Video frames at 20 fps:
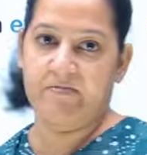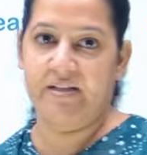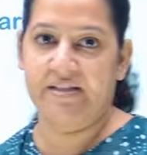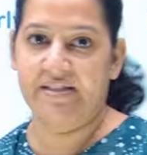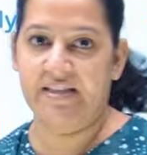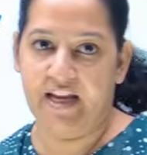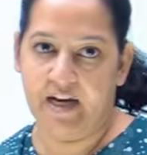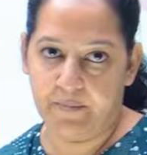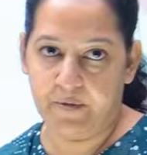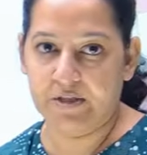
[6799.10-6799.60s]

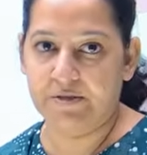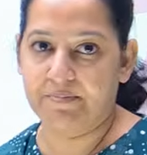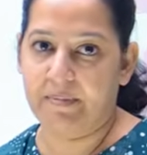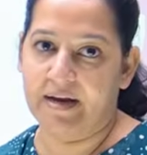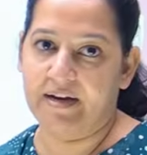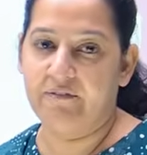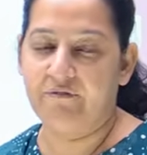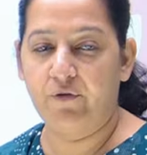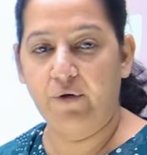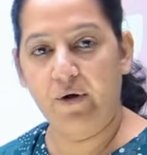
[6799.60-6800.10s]

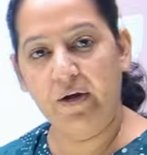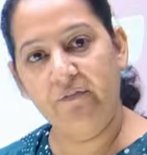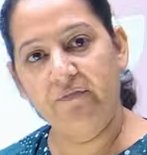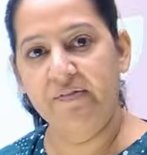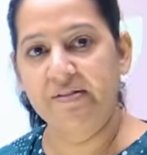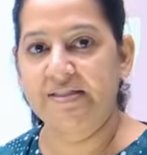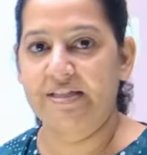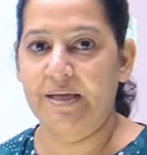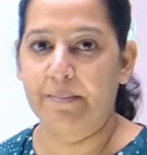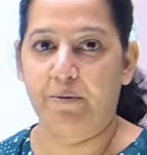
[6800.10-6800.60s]
Cerebrospinal fluid, we
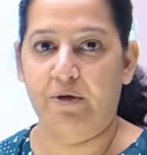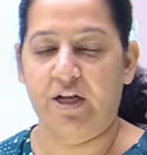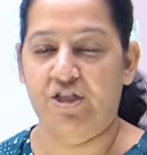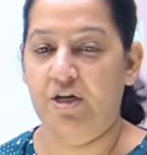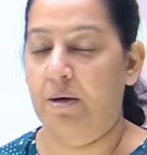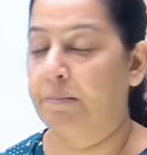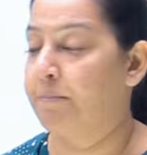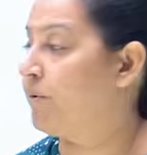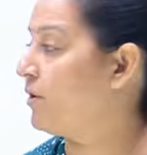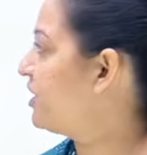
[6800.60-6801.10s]
will see
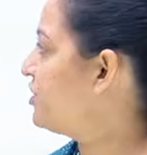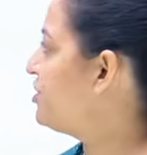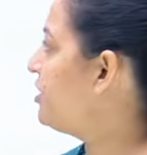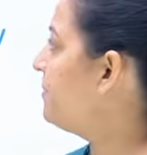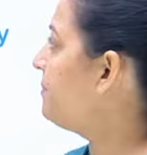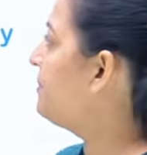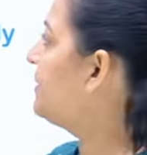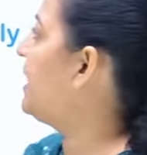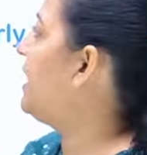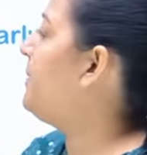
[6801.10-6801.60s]
potassium. Potassium
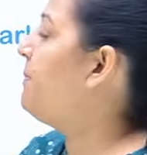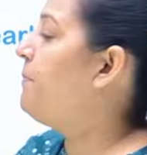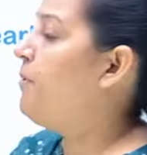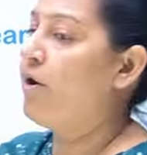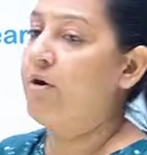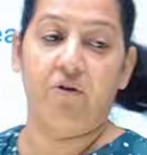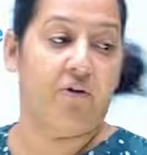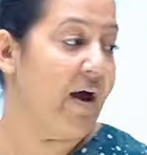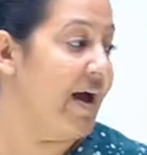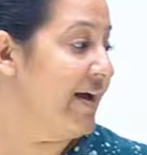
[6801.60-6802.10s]
keep on
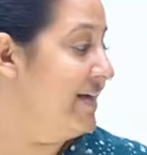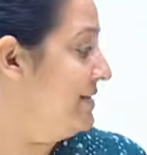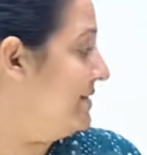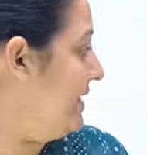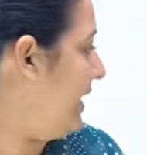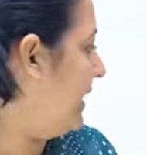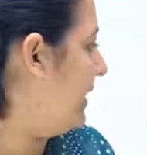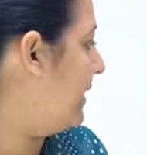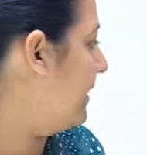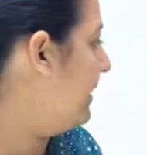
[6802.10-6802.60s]
rising